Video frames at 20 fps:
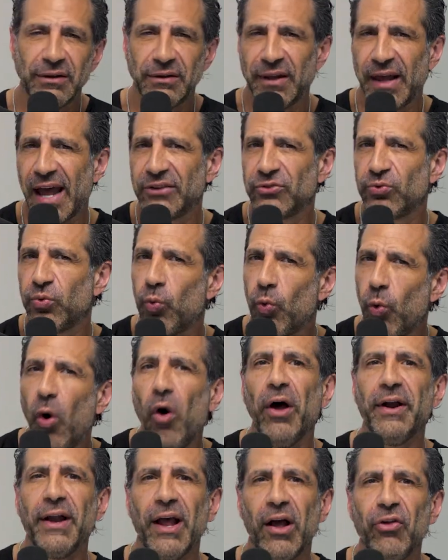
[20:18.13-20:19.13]
That's
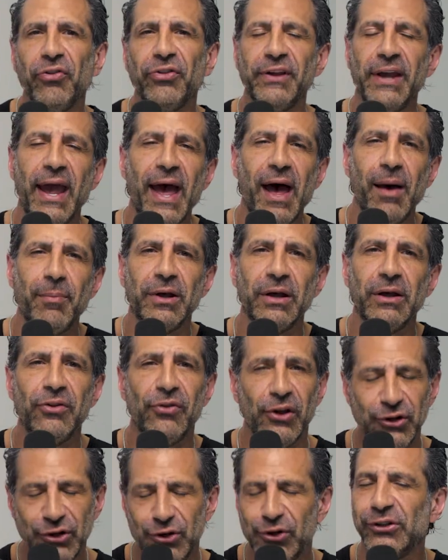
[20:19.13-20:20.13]
one healthy habit
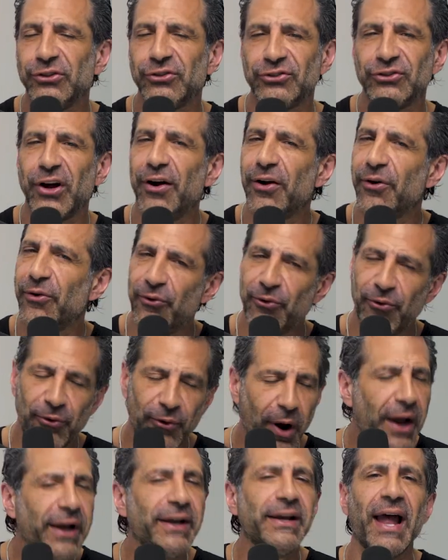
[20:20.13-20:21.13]
that you can start
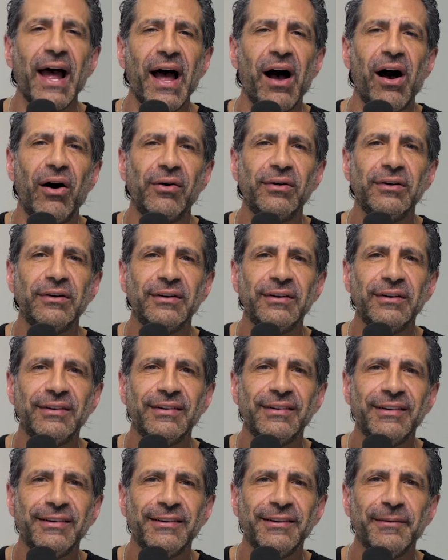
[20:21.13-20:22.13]
right now.
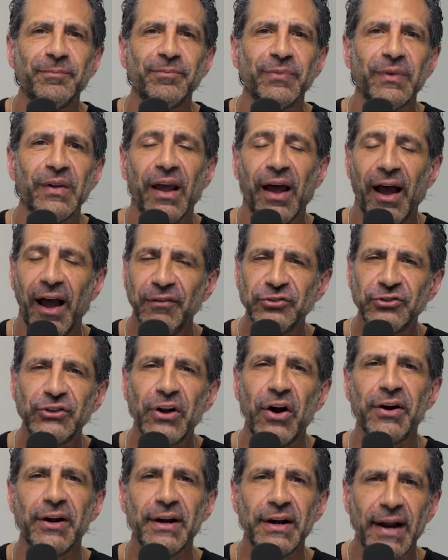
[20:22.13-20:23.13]
I've
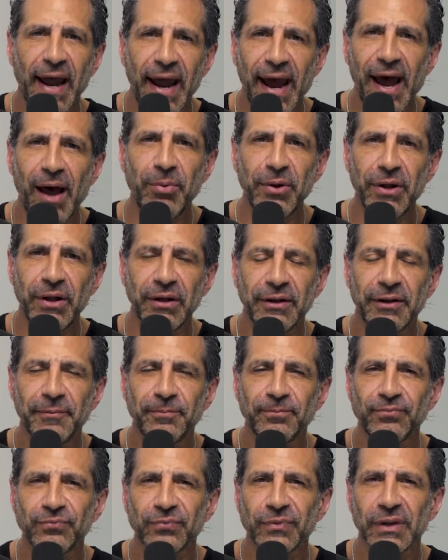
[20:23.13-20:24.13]
started a habit
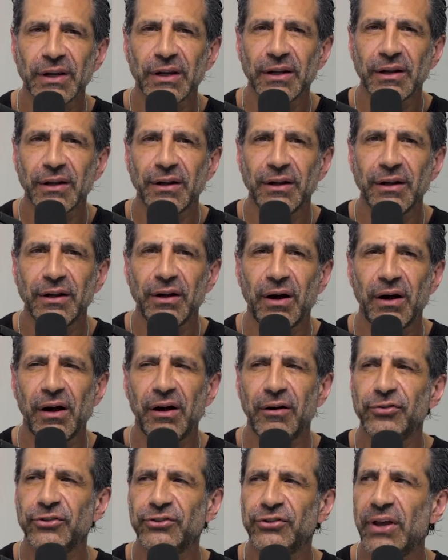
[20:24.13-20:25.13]

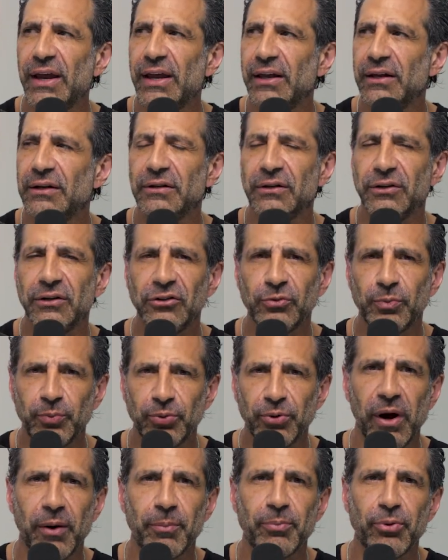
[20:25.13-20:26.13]
of saying this,
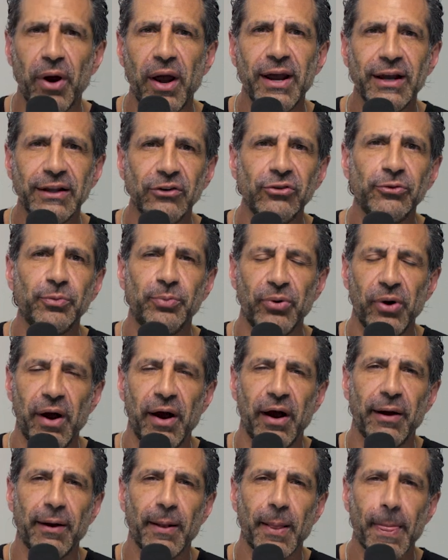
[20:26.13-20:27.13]
pray, praying this
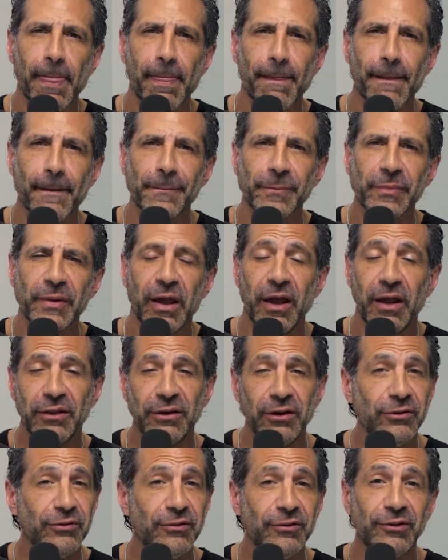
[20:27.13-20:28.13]
prayer. And
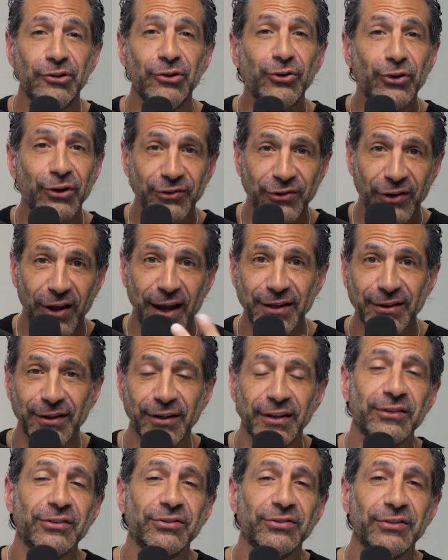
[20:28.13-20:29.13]
th- you can take
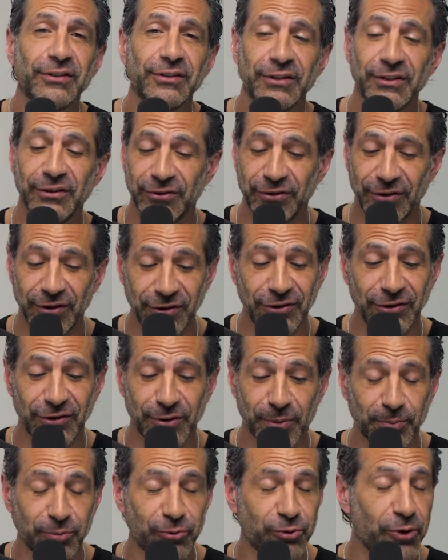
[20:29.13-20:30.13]
this, because this is
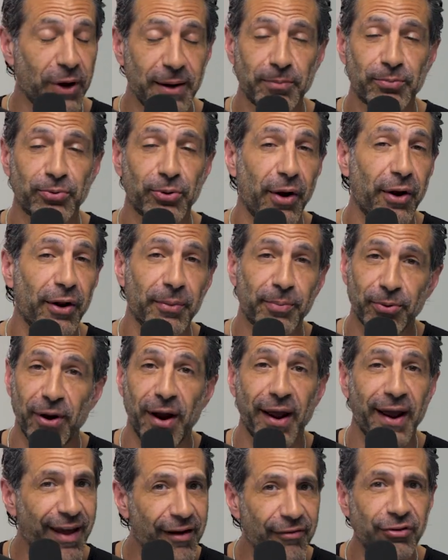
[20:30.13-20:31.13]
a great prayer to
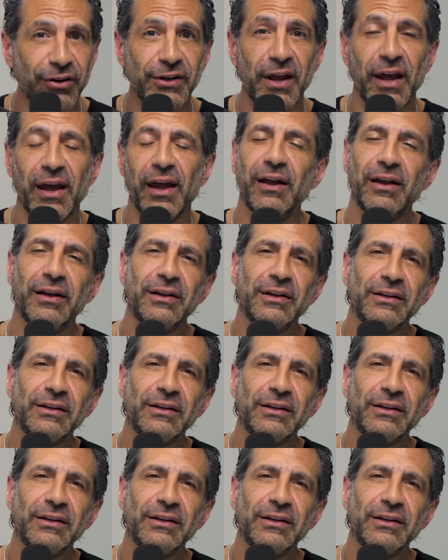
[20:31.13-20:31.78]
pray every day.